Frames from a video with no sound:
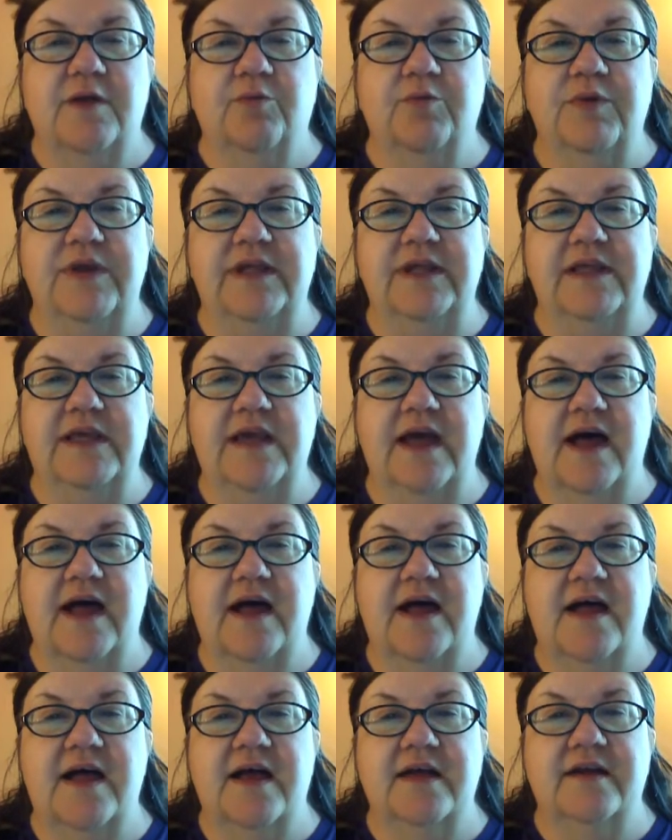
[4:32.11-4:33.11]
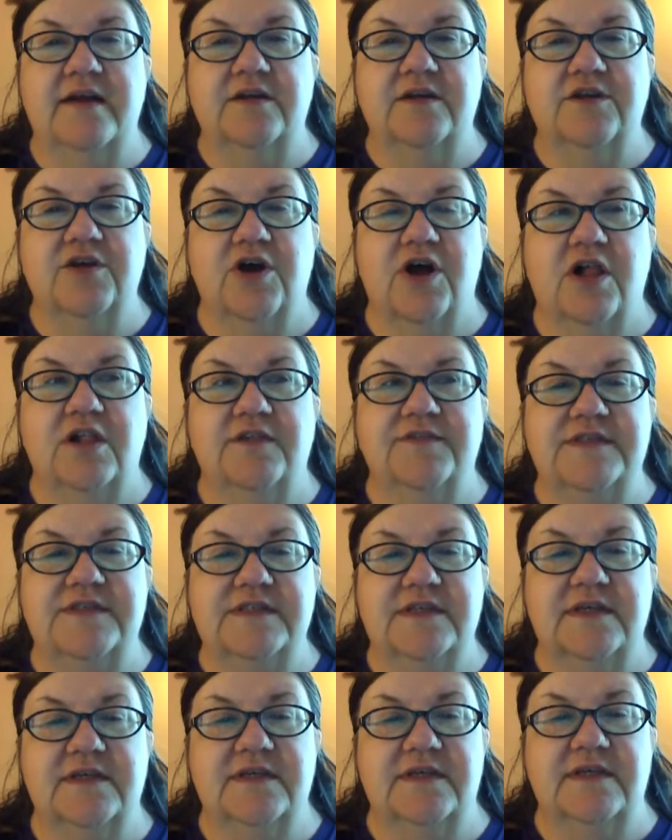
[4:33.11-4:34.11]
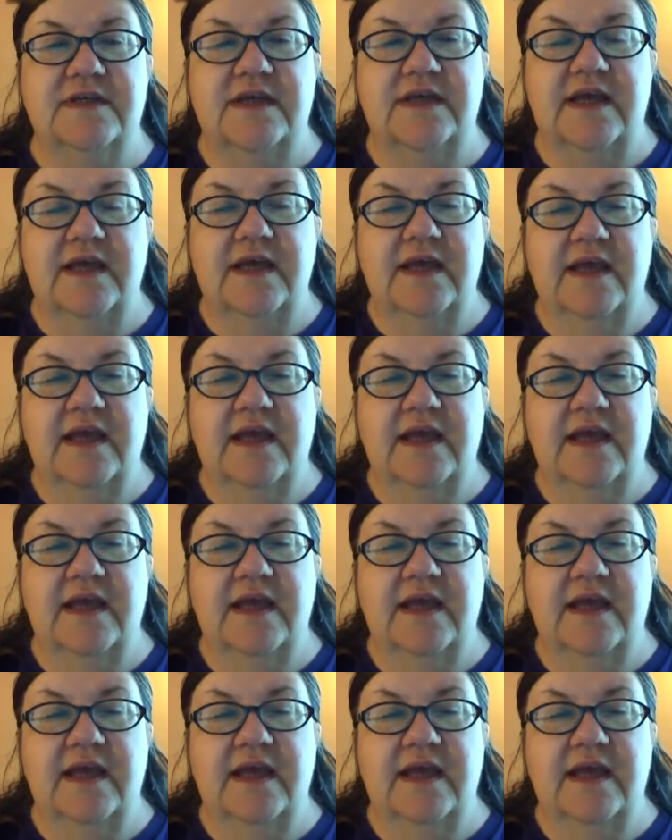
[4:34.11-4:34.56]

really odd to all of a sudden,